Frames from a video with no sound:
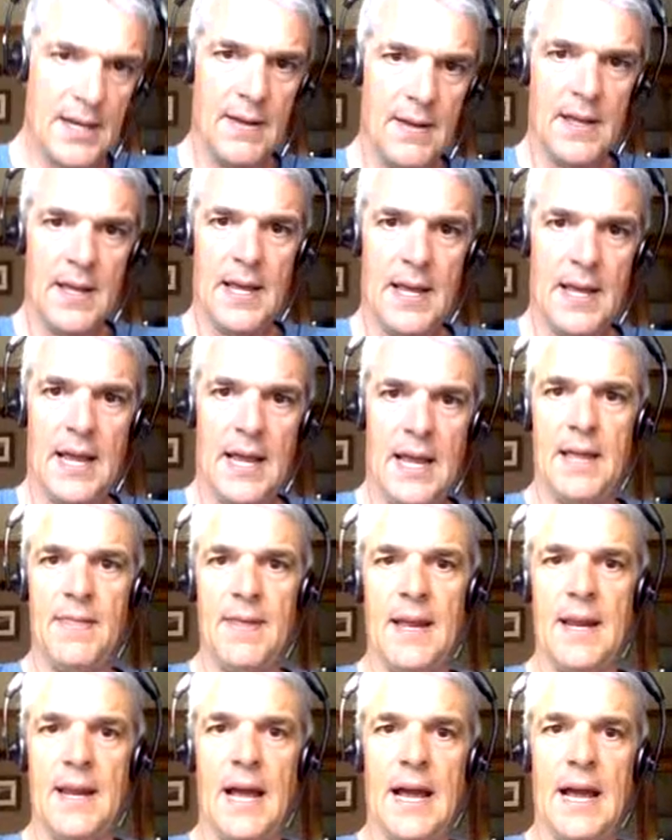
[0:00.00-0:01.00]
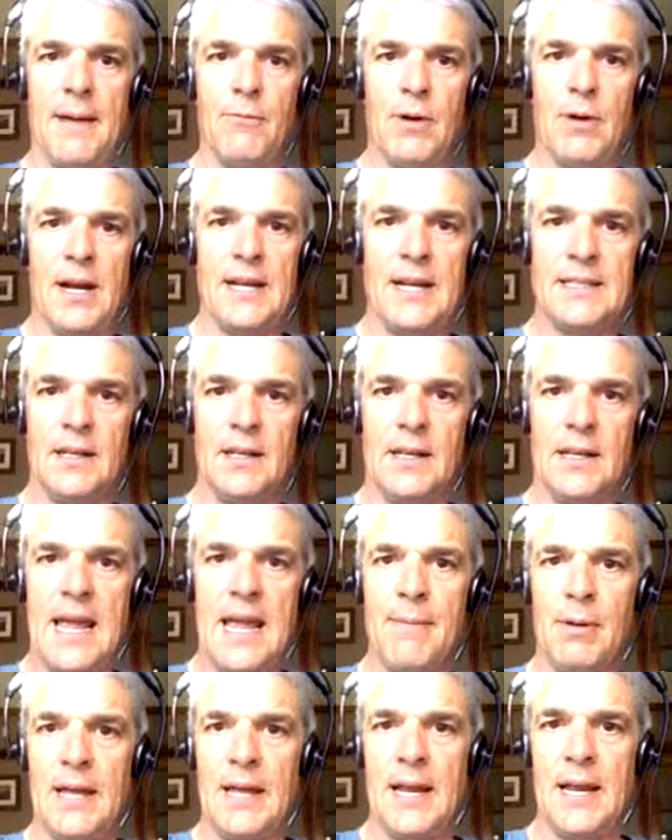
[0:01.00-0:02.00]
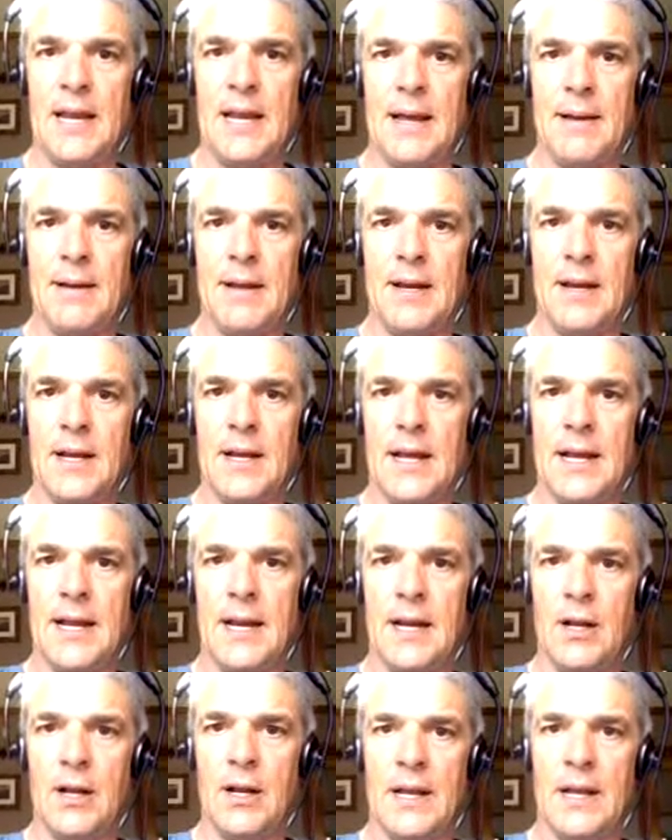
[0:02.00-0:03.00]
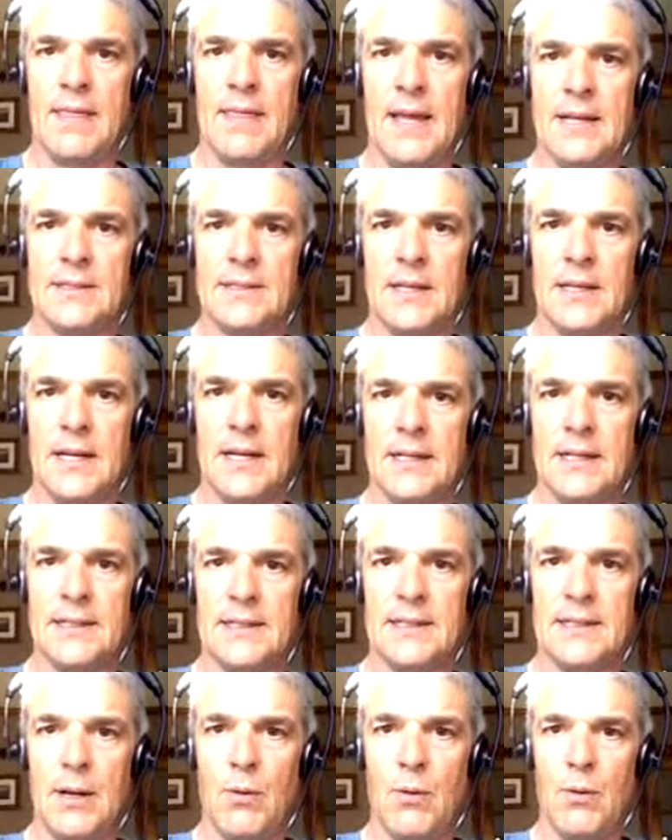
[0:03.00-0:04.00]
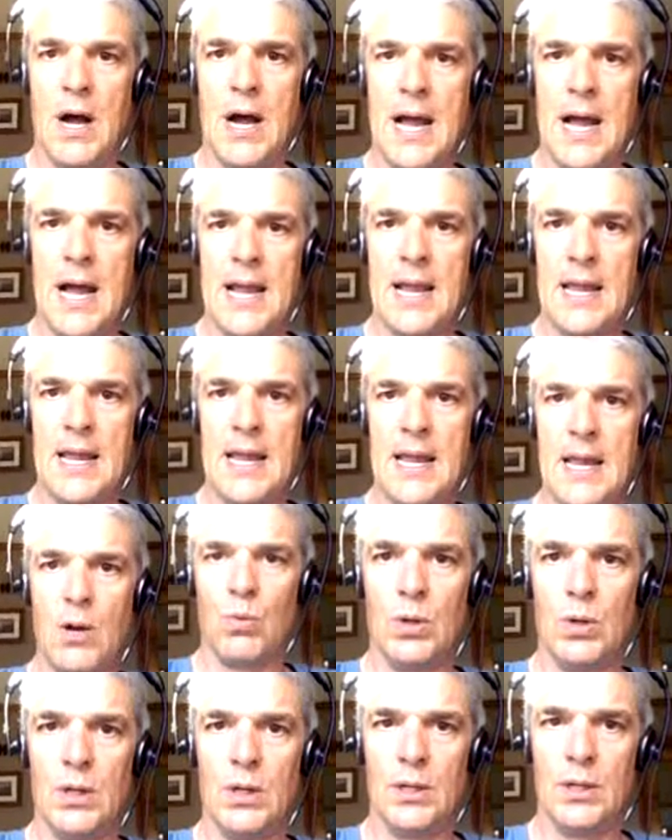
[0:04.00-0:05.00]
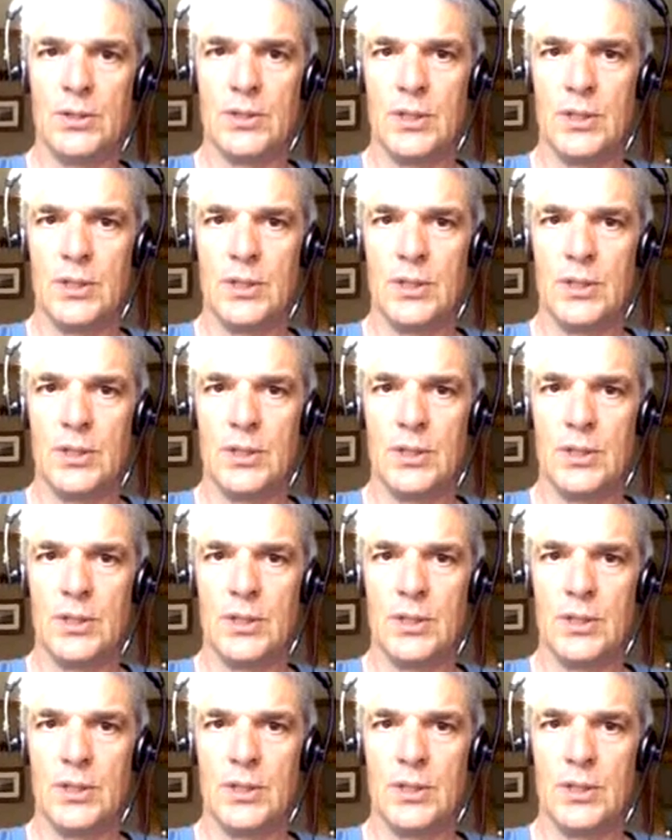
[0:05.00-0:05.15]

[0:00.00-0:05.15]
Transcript: and then I'm ready to label it. And I'm gonna go like this, and I'm gonna say y equals